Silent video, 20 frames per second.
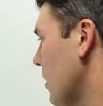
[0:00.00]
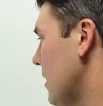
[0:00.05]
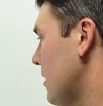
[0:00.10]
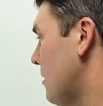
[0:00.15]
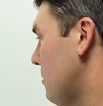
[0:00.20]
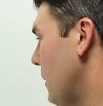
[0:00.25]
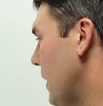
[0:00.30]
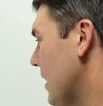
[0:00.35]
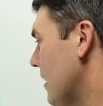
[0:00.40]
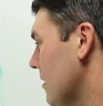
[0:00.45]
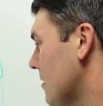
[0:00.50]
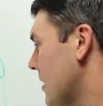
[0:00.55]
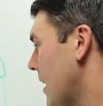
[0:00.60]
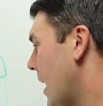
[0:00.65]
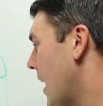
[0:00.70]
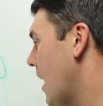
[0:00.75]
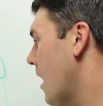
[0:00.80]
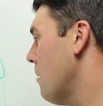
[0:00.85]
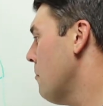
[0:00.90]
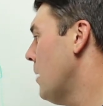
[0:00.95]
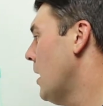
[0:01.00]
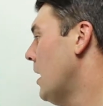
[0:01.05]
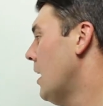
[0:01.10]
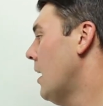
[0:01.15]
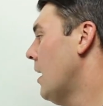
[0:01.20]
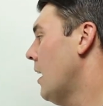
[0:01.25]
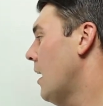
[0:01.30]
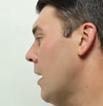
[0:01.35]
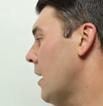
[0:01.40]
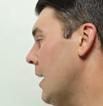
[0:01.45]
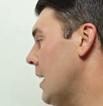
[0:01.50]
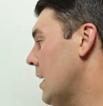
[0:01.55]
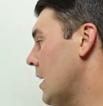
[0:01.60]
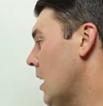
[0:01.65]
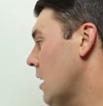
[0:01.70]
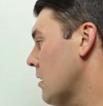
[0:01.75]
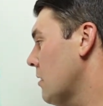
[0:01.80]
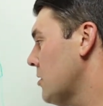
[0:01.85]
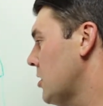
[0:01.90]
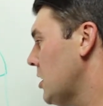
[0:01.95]
they spent their time and
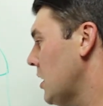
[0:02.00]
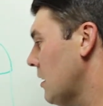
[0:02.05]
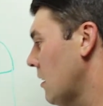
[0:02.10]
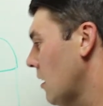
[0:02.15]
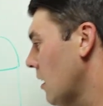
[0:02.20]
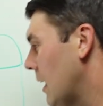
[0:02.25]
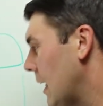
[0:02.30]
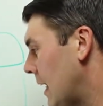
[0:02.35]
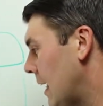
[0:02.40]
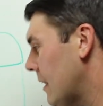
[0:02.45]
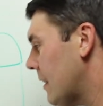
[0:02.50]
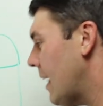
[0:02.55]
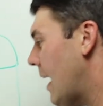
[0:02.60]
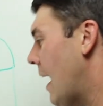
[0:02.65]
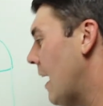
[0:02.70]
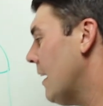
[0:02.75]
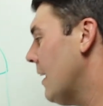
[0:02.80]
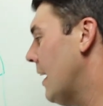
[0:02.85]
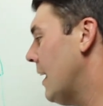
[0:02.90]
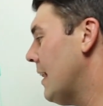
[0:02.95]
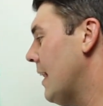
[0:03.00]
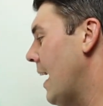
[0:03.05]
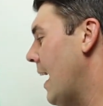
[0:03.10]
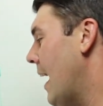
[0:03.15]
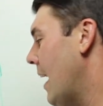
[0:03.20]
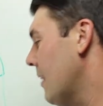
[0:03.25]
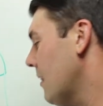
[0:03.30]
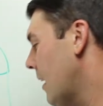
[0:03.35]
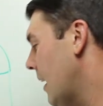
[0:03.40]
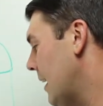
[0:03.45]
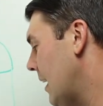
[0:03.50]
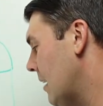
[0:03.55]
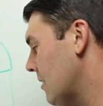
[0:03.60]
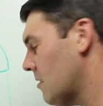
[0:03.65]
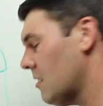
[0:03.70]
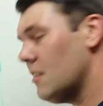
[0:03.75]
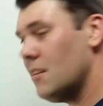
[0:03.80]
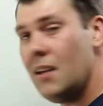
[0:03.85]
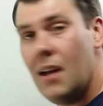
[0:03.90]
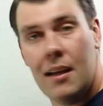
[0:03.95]
energy looking at that, and the headline
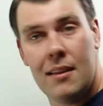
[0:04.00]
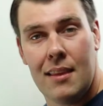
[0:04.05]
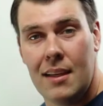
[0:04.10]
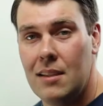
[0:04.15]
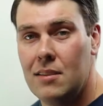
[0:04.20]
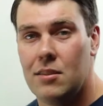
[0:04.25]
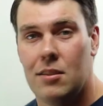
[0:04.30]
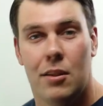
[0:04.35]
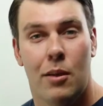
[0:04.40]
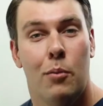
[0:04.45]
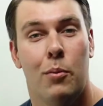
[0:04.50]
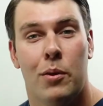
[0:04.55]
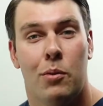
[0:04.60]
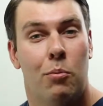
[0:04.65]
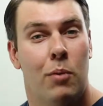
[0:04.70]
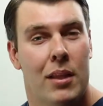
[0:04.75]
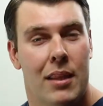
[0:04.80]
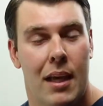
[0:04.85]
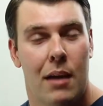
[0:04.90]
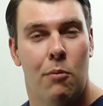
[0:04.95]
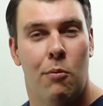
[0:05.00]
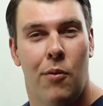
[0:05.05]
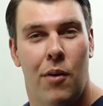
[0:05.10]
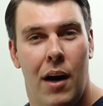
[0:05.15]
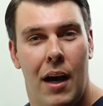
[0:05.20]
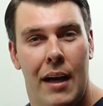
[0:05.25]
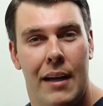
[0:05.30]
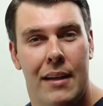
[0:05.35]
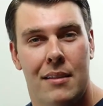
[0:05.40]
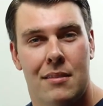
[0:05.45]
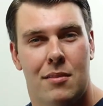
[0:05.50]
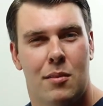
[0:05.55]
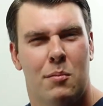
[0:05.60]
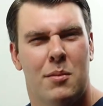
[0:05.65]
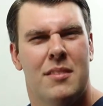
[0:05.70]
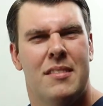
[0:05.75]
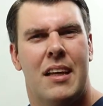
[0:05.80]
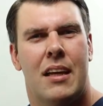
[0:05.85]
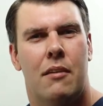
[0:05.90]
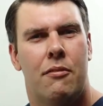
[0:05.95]
has nothing to do with what they want. It's
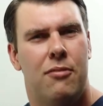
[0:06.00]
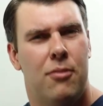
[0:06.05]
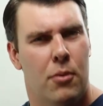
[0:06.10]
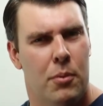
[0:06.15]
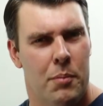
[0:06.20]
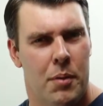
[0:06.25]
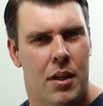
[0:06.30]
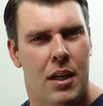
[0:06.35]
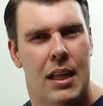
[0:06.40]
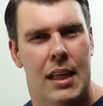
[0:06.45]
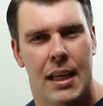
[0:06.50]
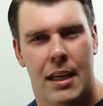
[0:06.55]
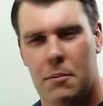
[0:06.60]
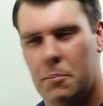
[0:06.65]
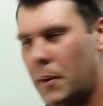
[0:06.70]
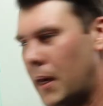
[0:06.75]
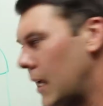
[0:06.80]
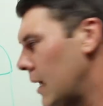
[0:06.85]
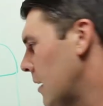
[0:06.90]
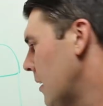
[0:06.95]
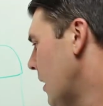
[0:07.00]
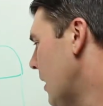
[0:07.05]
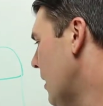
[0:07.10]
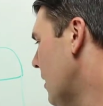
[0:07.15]
almost like a form of clickbait.